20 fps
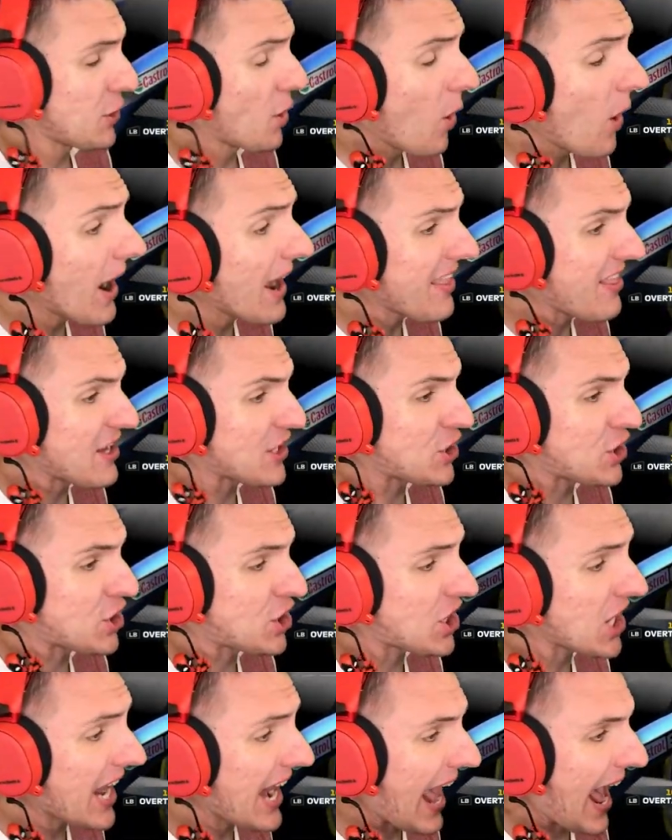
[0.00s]
annoying the
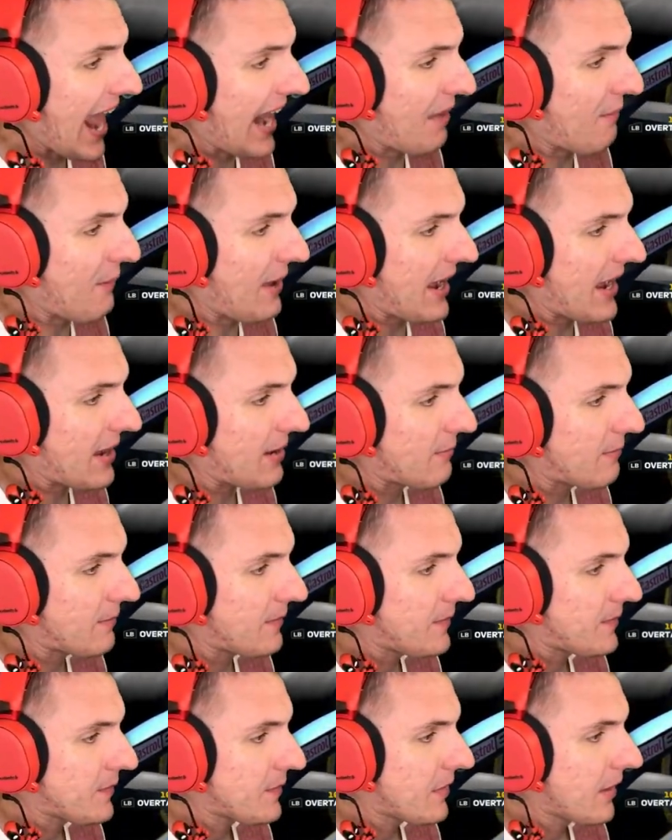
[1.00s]
shit out of me.
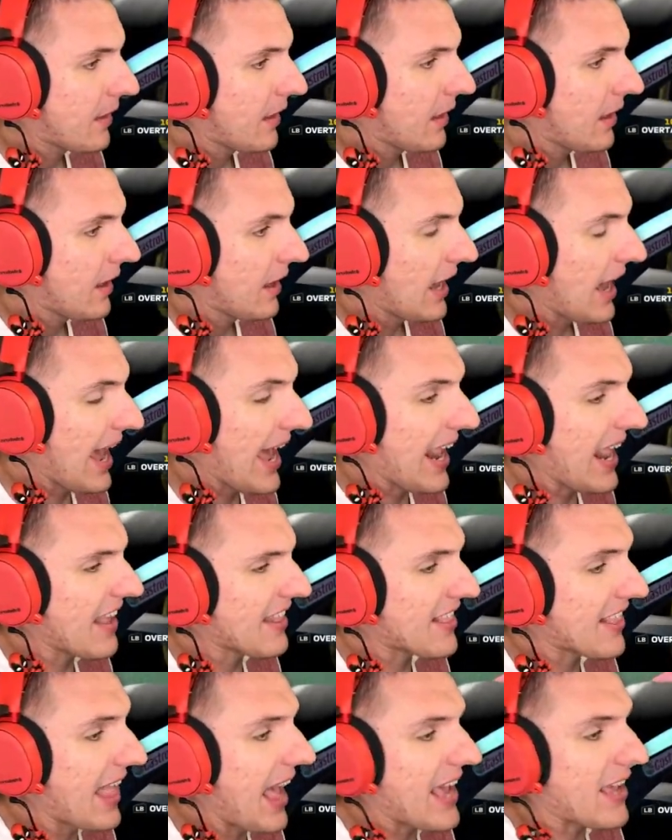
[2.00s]
It,
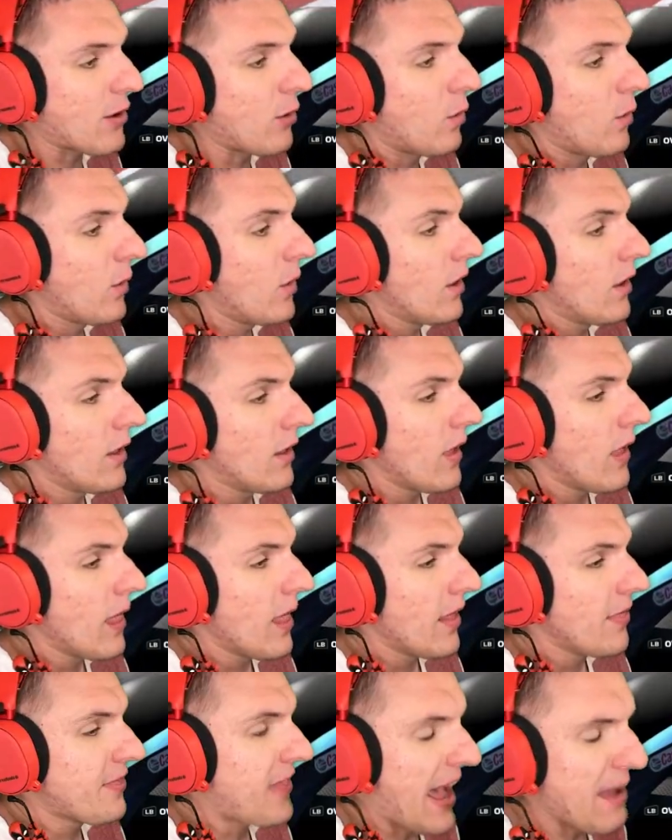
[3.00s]
it's like
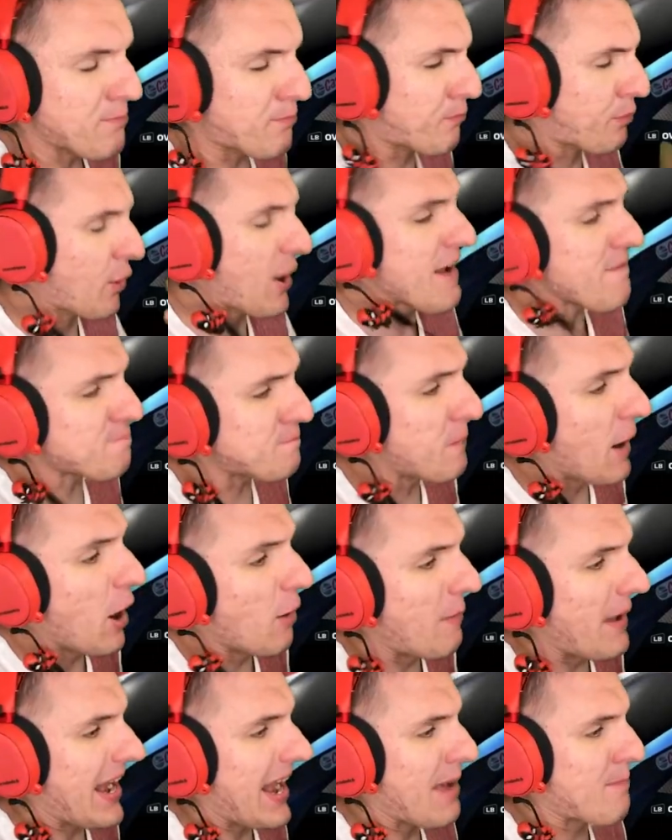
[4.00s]
that brief
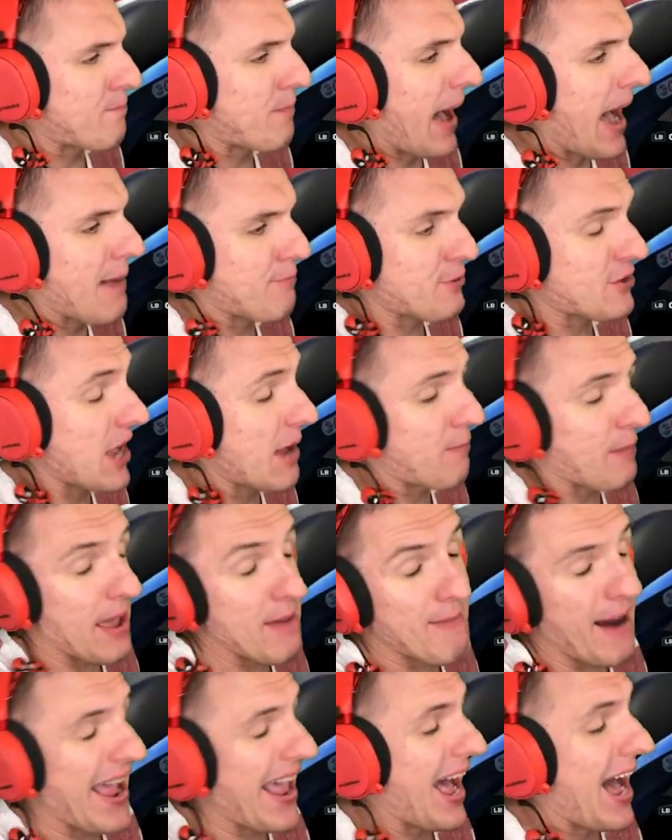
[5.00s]
moment it pops up
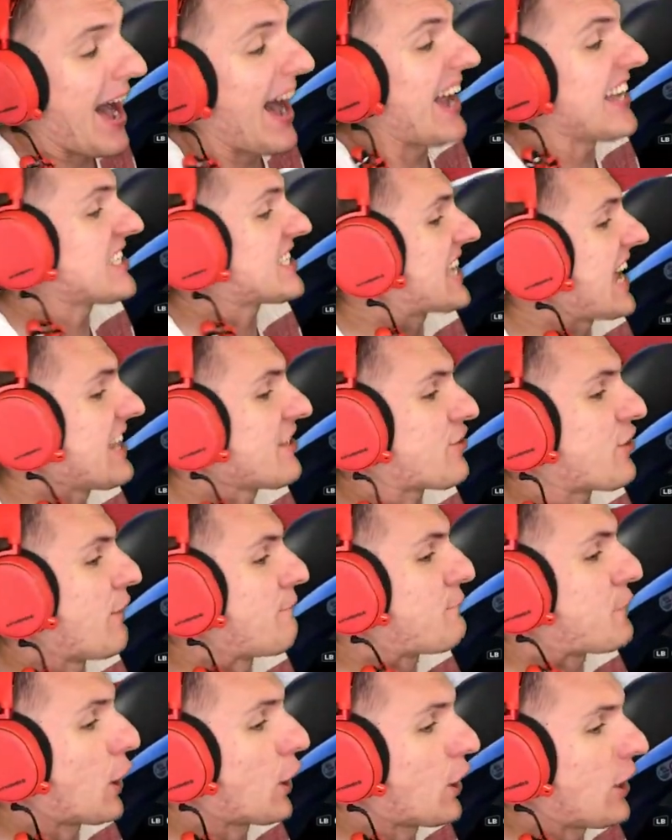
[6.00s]
and my eyes get
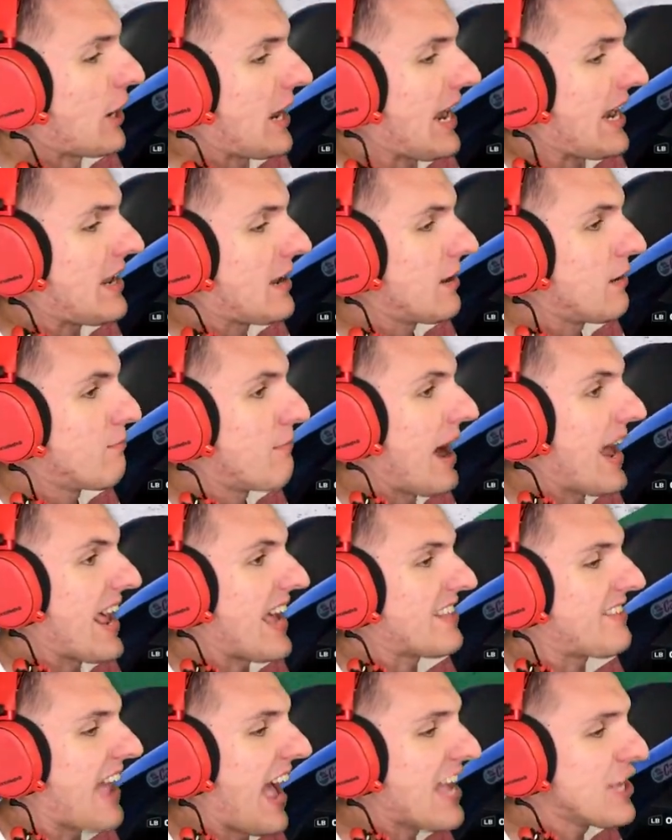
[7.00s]
diverted, my
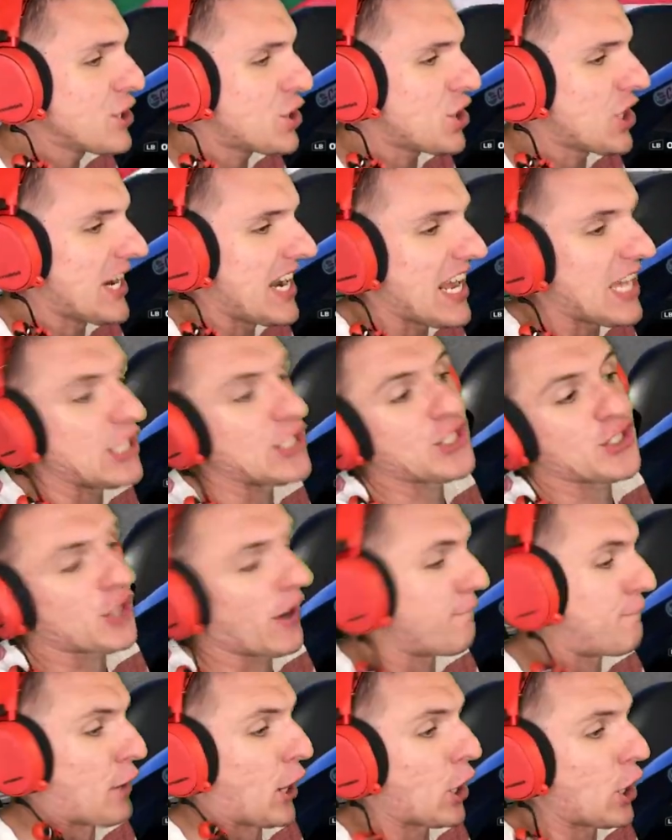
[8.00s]
attention is
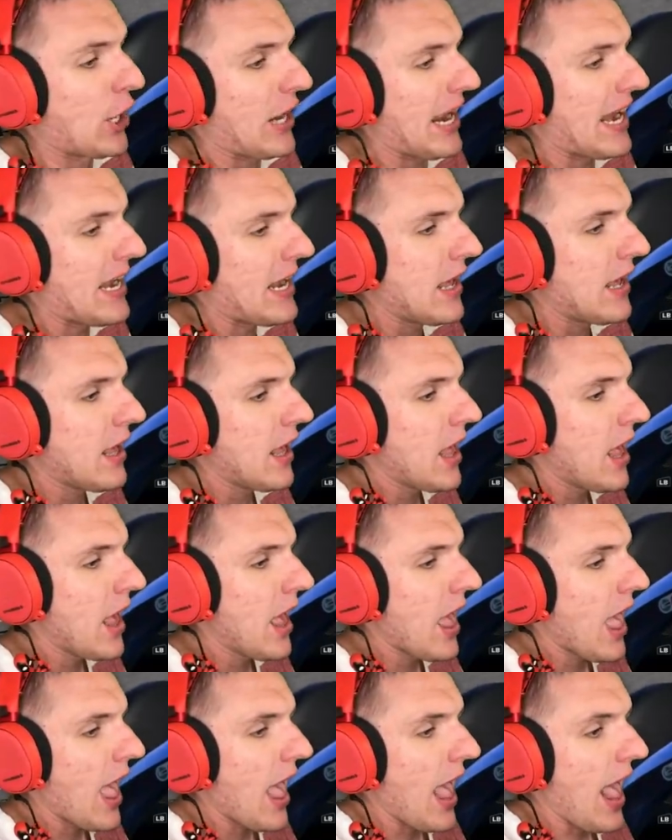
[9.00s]
diverted,
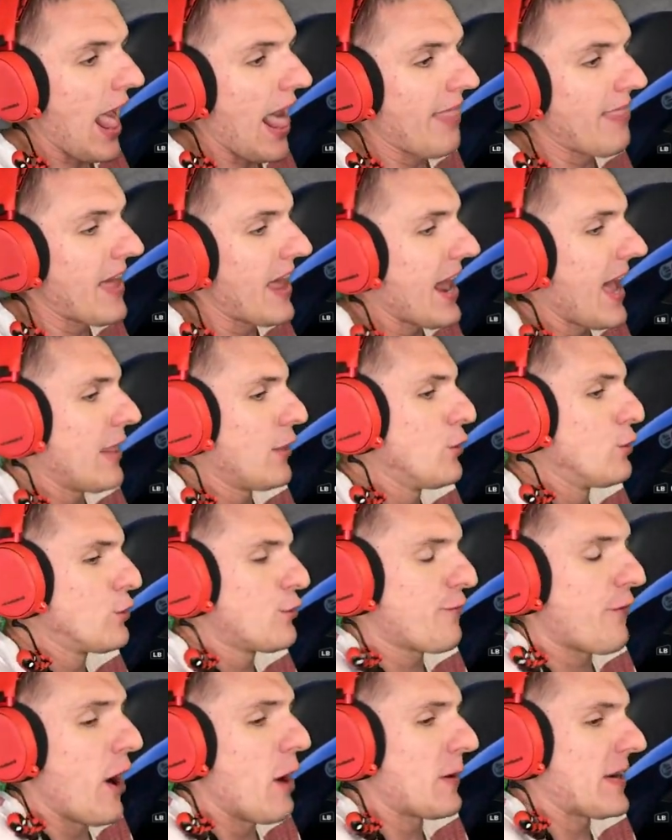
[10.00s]
and then I
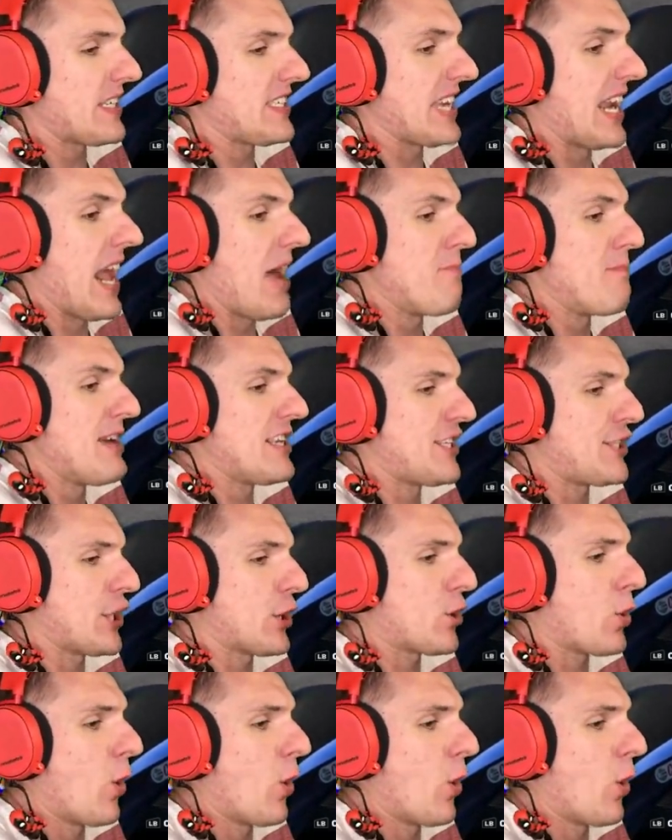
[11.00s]
lose focus and I miss the